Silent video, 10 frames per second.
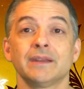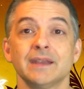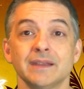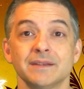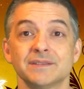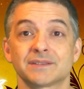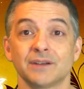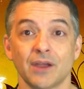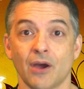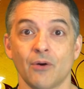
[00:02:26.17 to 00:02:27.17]
needs to
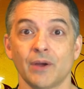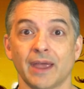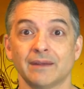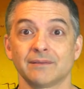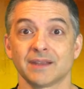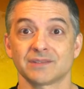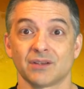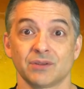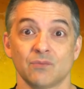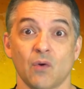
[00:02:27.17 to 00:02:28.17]
know, and that's
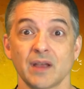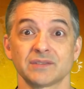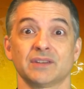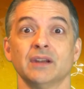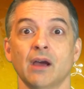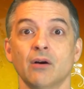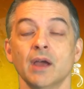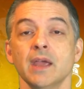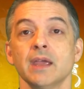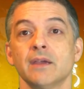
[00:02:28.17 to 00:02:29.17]
all he wants to know.
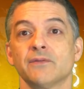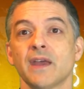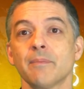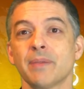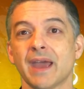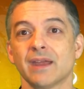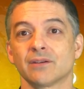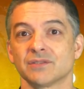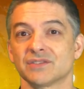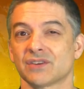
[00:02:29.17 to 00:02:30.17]
If that
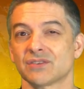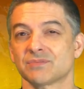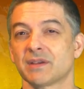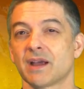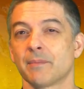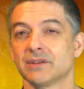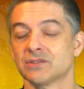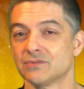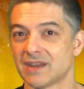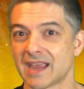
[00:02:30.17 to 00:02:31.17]
pattern starts becoming
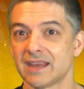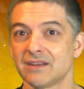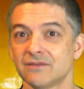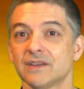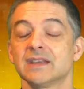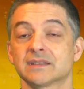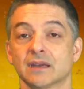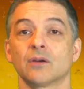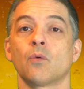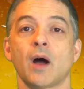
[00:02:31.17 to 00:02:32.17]
too negative, he's
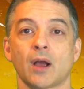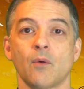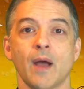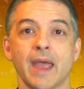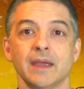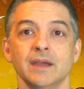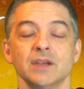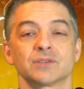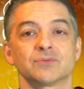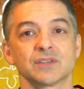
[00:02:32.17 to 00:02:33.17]
gonna walk away.
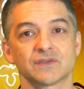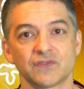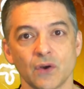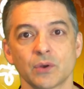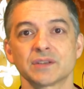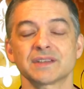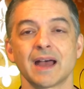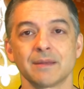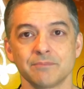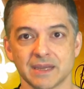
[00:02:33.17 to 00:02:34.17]
So just focus
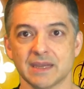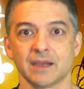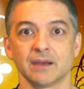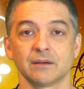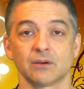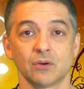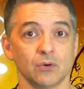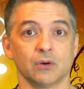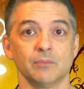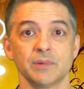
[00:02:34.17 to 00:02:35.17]
on being
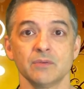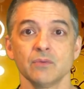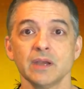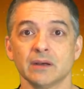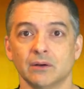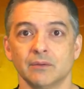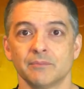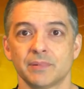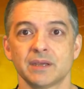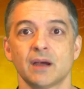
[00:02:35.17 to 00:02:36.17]
cool, be real,
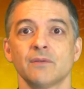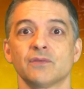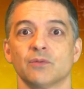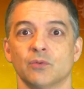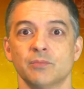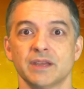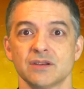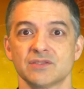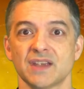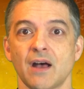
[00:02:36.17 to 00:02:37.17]
be comfortable being
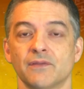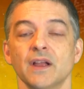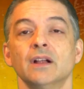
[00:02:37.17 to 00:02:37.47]
yourself.